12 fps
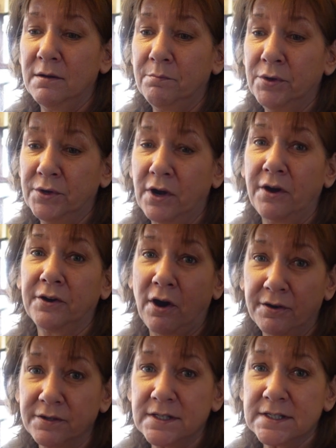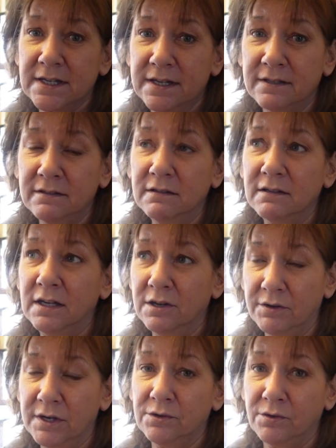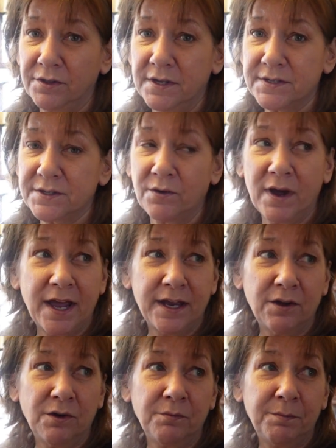put our gardens in here in Northeast Ohio,